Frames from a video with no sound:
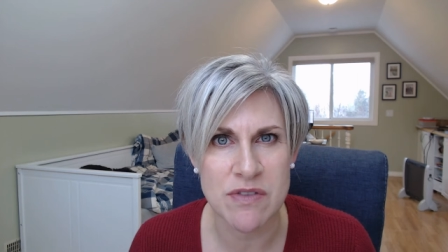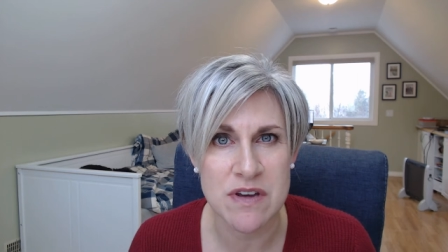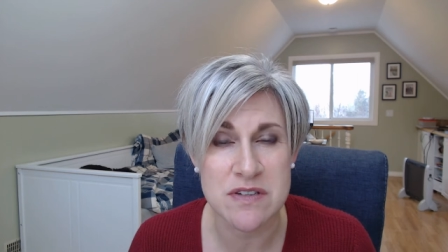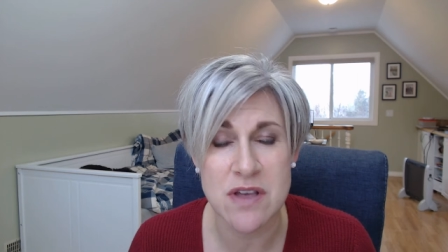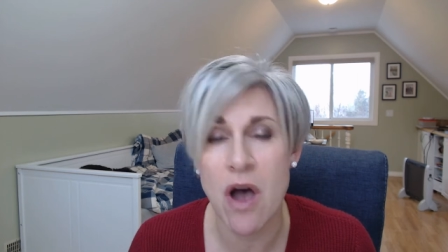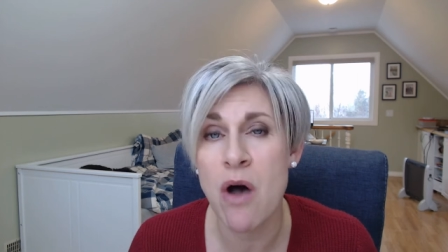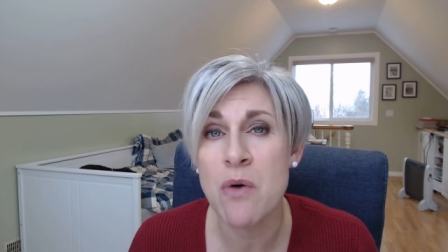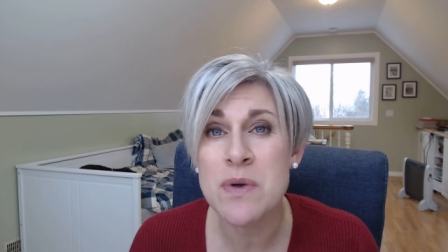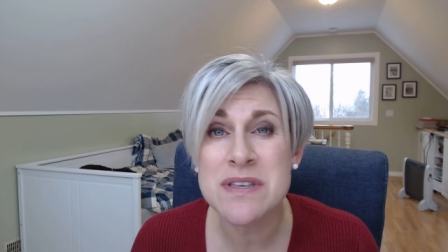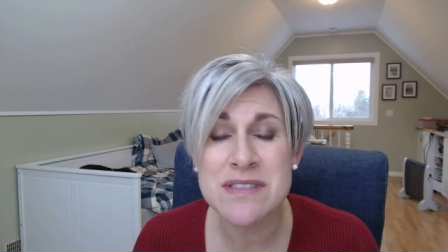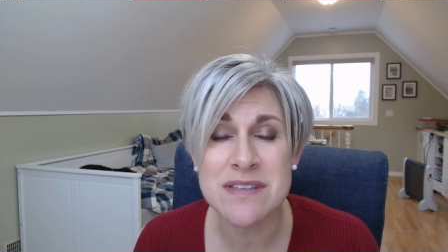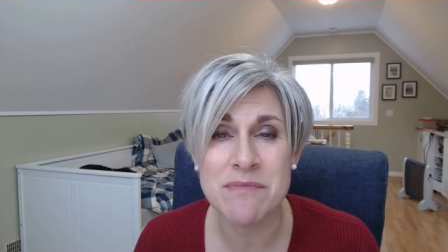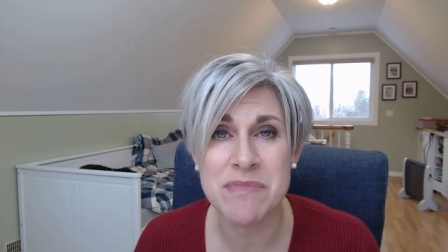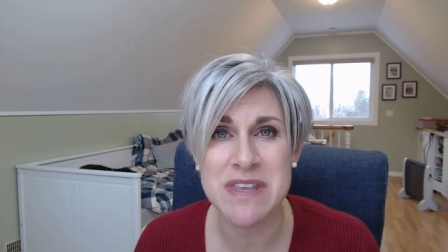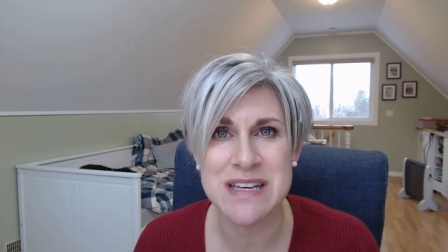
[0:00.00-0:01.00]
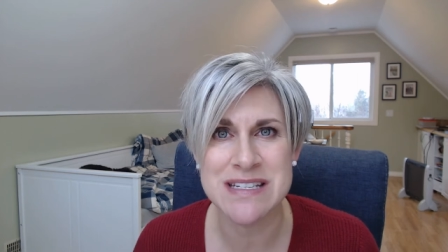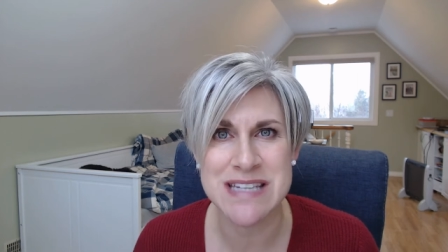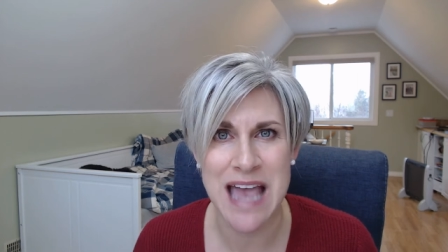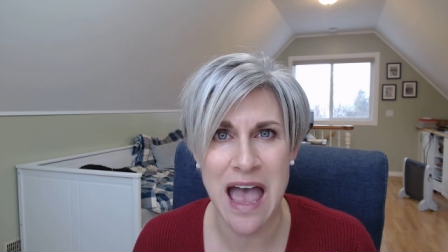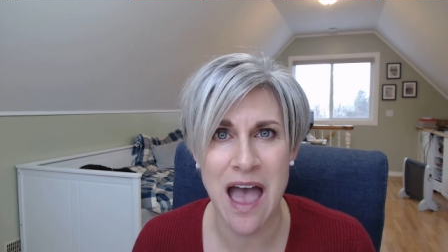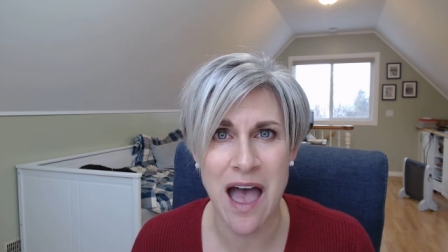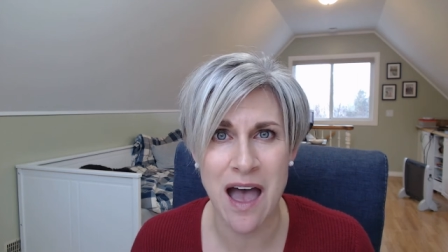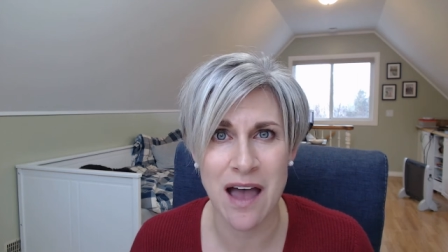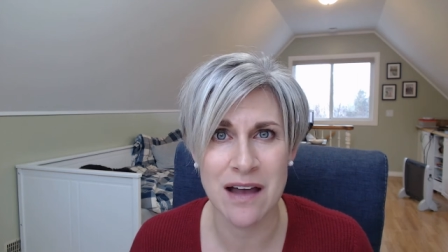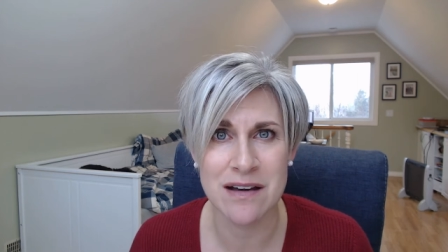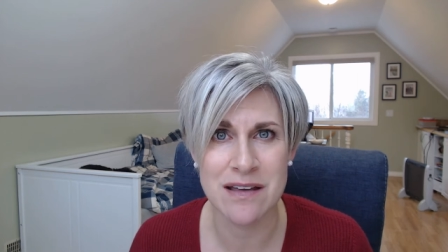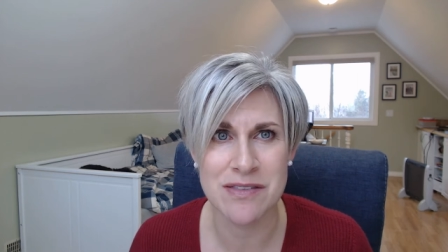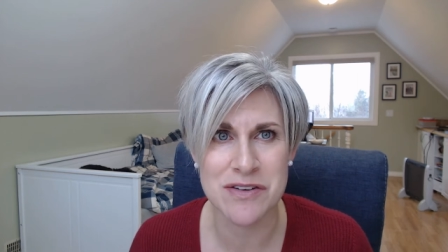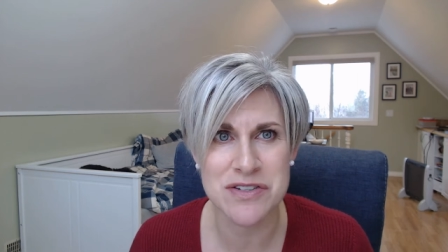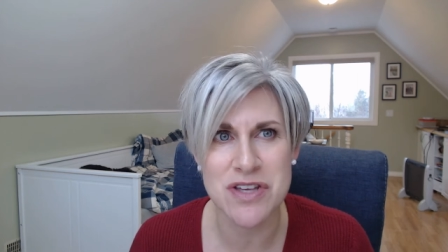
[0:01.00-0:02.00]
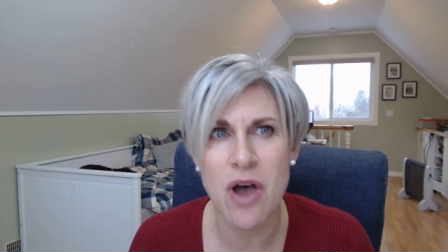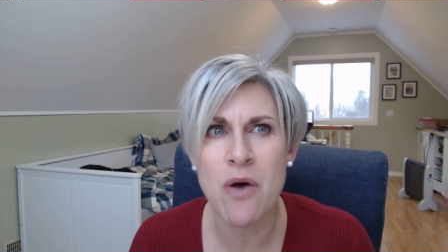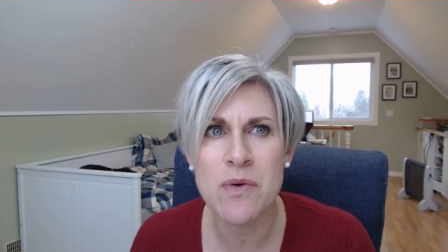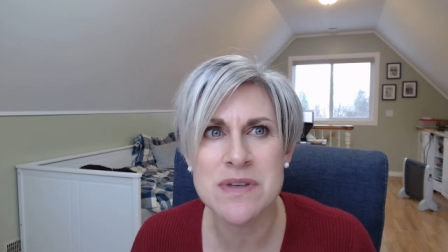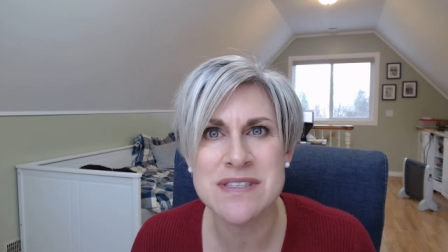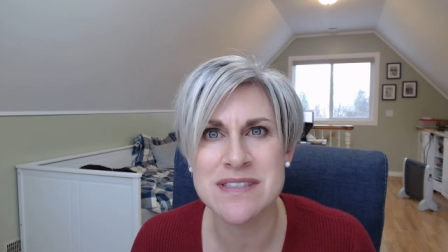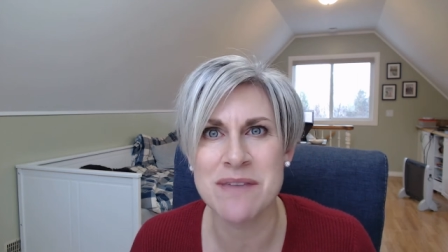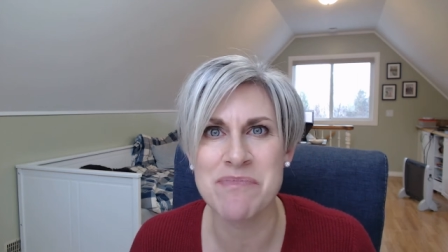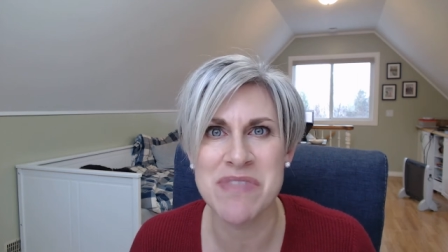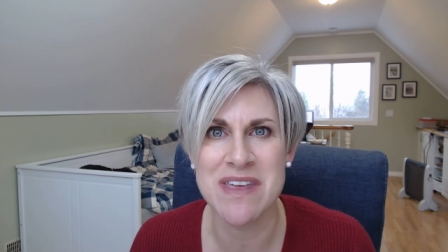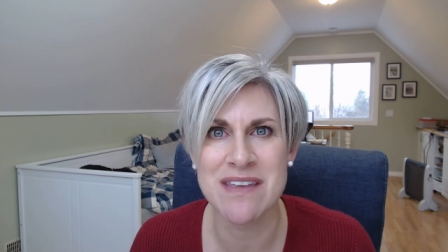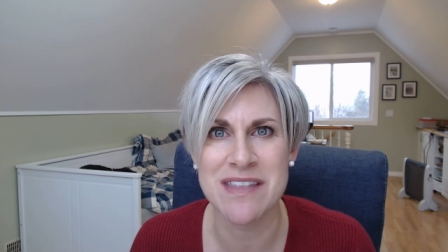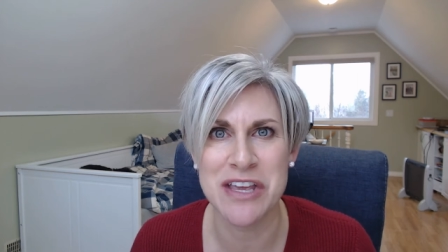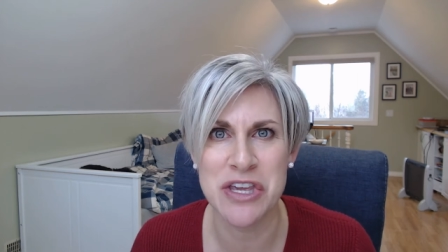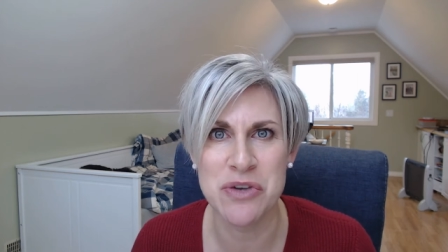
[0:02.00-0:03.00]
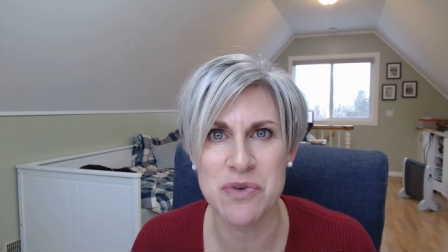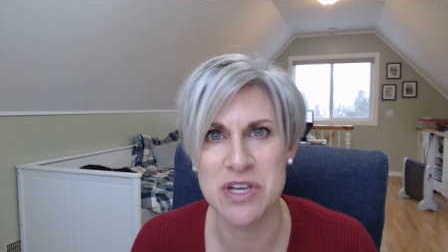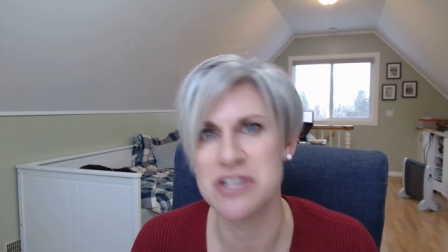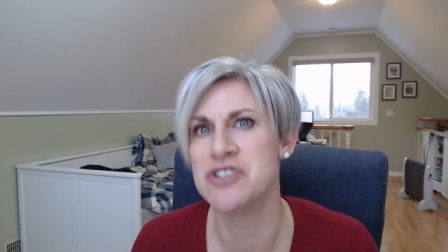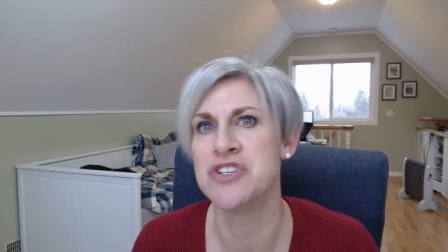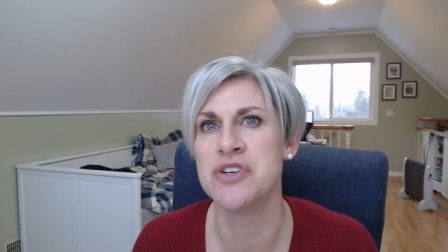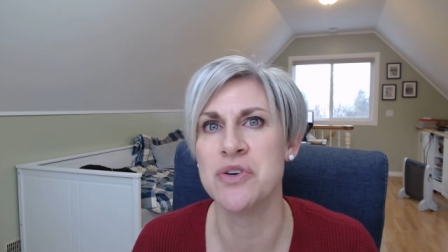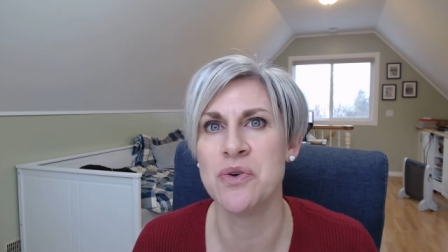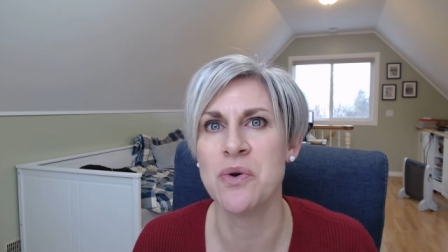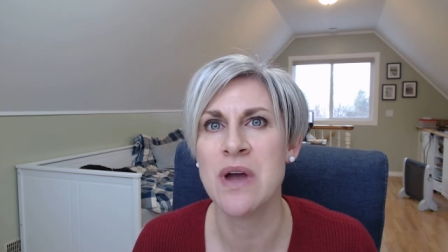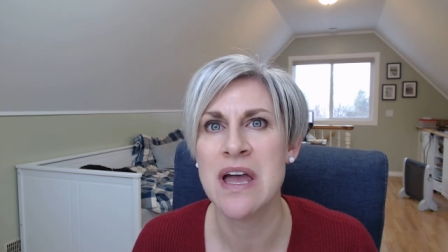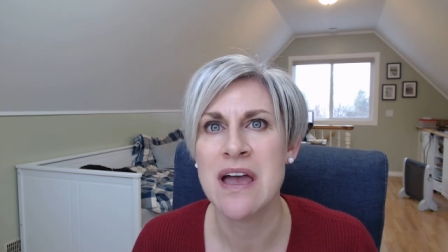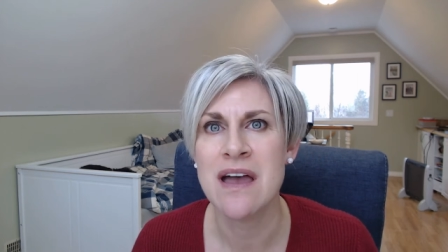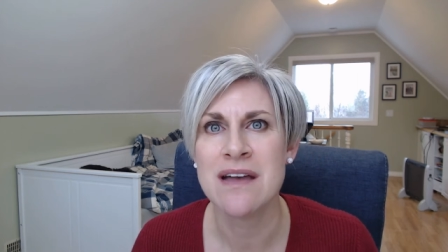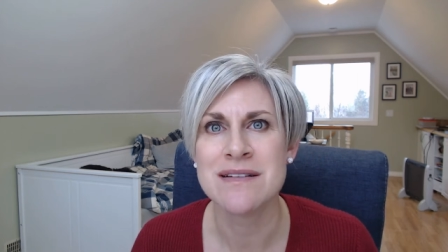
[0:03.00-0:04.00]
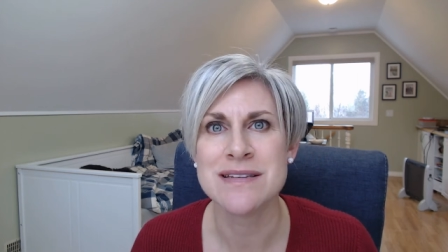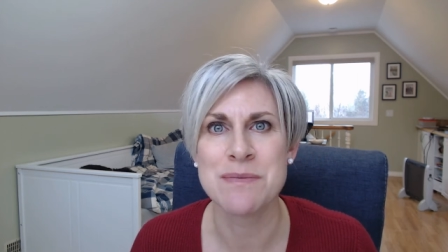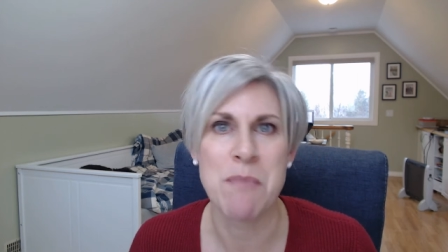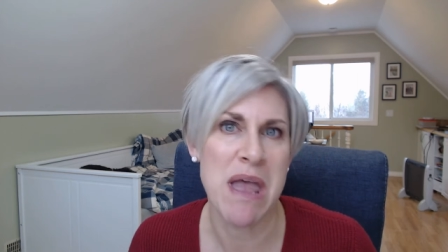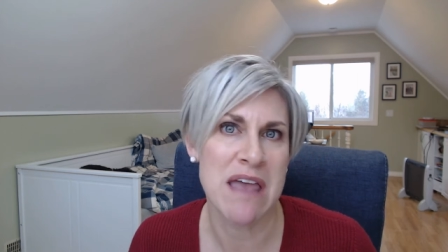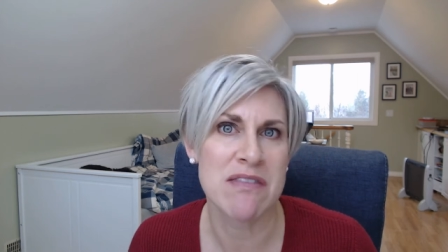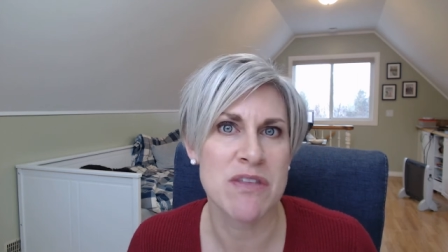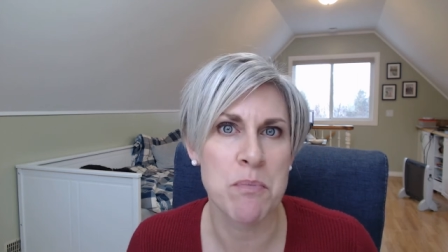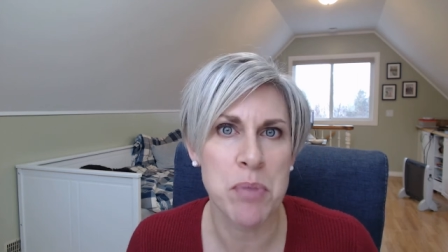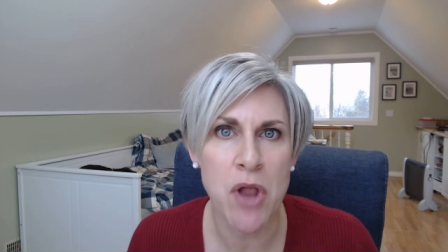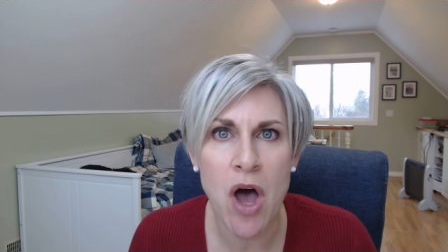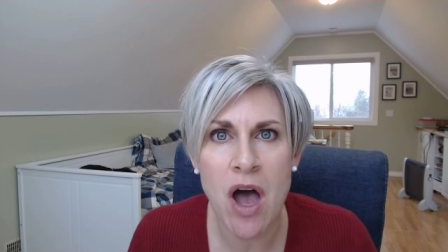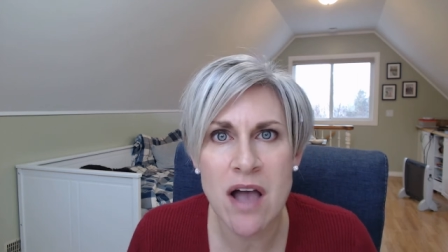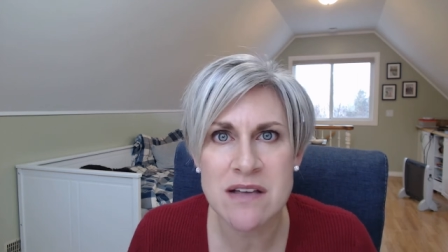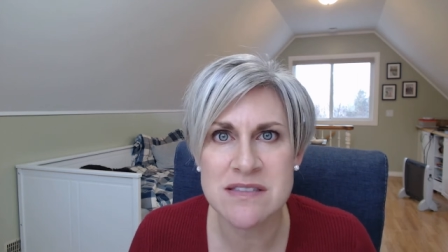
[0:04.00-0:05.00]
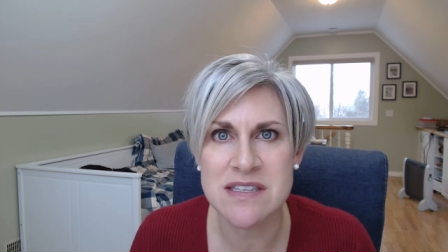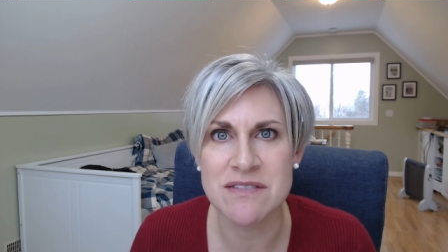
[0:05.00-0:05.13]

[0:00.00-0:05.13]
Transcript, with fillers: there's always something to add, and there's always something that you can do to make the blogs